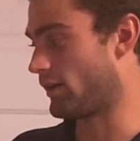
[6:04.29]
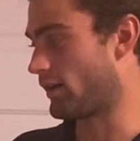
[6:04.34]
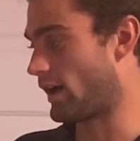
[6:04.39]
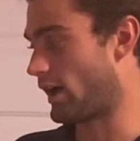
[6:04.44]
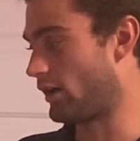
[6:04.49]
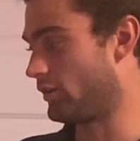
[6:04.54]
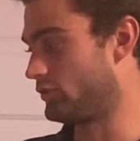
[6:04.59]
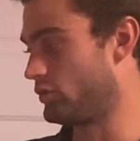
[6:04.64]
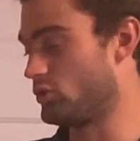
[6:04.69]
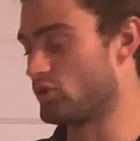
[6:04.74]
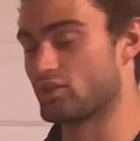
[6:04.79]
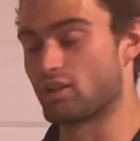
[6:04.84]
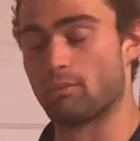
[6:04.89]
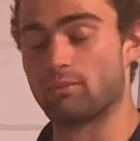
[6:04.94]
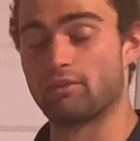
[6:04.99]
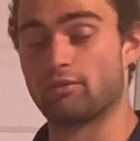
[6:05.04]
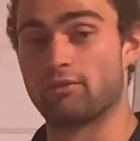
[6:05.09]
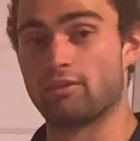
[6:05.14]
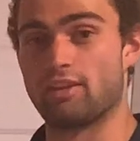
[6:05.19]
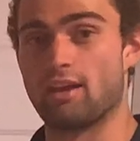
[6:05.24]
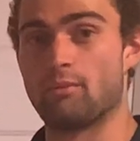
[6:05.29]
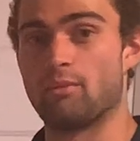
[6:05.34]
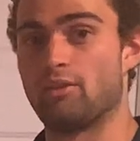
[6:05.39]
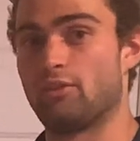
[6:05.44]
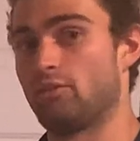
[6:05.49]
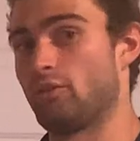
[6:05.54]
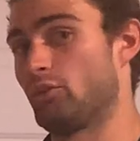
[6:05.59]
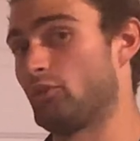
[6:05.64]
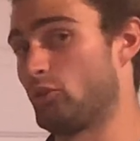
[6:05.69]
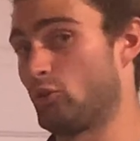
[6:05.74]
I'll do something for them
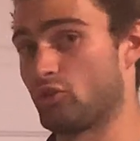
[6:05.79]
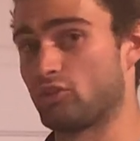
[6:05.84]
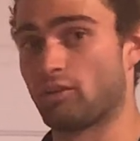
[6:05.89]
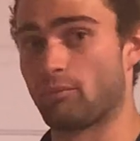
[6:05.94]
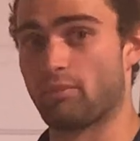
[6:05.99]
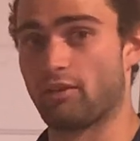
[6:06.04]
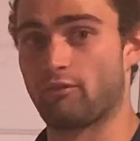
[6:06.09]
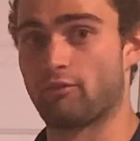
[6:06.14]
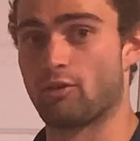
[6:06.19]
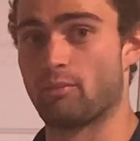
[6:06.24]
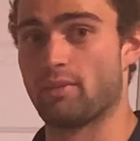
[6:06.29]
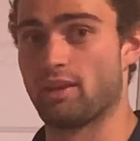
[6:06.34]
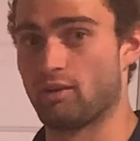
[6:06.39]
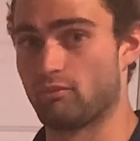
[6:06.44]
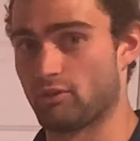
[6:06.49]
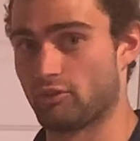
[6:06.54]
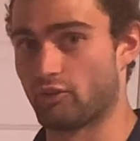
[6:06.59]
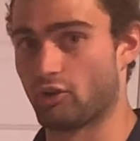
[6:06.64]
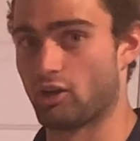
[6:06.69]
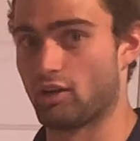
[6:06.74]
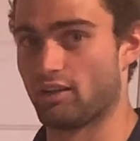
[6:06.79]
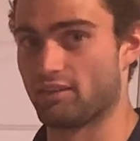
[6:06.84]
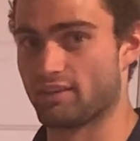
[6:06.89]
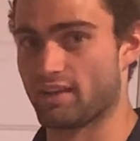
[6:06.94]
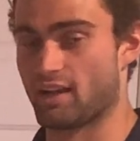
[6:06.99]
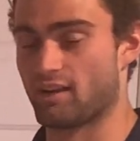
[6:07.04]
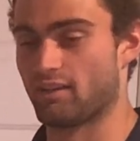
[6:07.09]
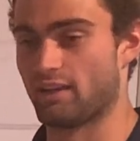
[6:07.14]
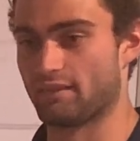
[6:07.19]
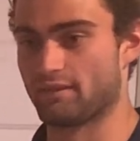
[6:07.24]
and they'll do something for me in return. It's
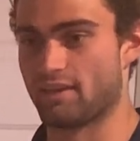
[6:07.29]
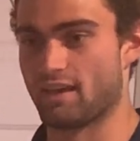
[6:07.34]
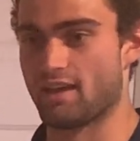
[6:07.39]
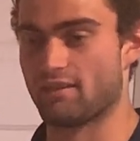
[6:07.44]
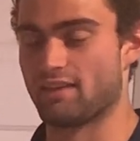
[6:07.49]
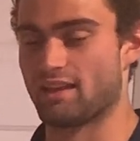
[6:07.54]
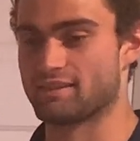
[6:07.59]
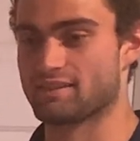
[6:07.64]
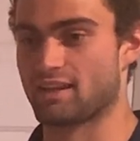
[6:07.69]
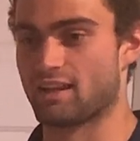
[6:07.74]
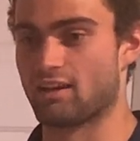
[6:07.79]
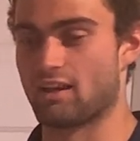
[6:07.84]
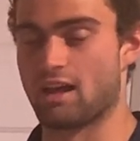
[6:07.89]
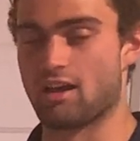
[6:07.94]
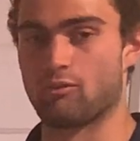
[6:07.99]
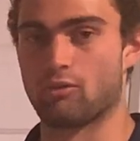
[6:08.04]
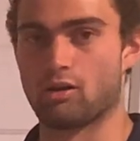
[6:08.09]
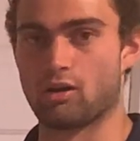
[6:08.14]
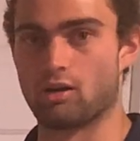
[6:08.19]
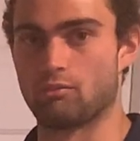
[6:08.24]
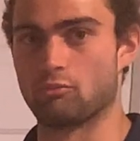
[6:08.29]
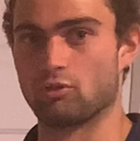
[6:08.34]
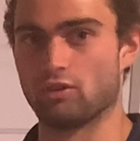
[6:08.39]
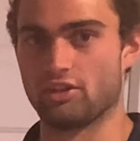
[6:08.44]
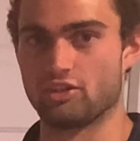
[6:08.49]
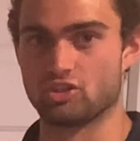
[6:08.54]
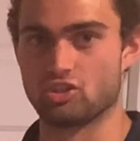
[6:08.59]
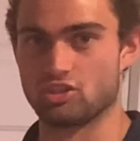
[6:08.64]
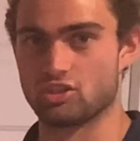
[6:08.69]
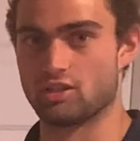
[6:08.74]
kind of like that. That's kind of how our
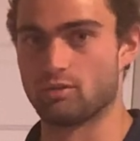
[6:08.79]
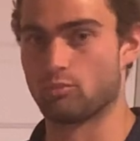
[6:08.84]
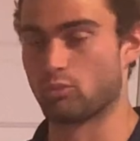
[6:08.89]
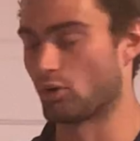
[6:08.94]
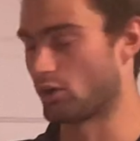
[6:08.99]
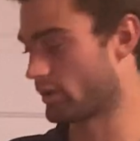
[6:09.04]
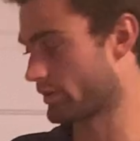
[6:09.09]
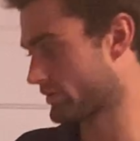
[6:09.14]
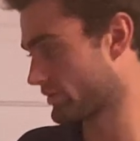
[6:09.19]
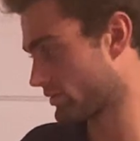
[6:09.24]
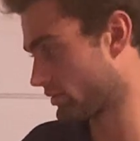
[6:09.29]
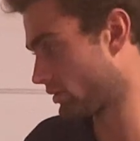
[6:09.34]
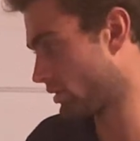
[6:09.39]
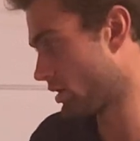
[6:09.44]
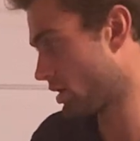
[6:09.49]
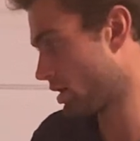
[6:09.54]
relationship works.